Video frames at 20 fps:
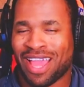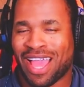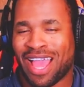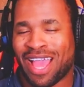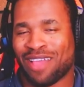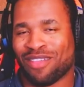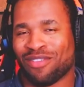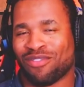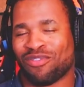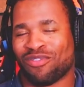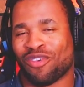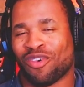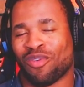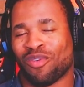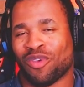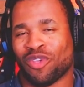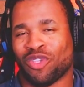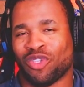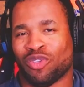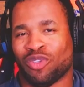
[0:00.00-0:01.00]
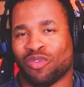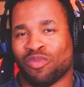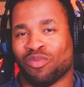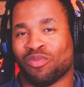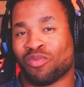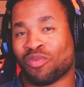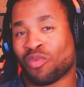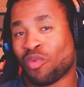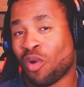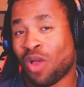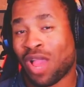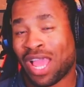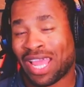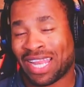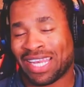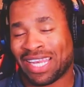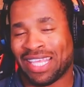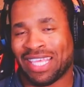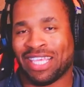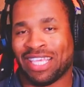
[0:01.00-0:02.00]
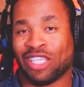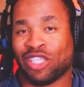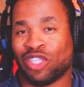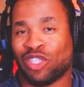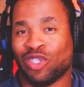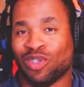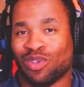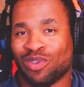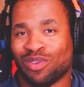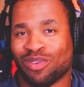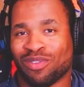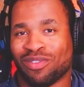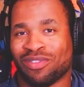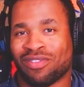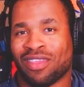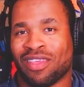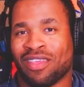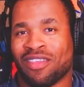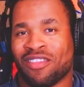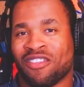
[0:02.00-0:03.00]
and so we should quietly use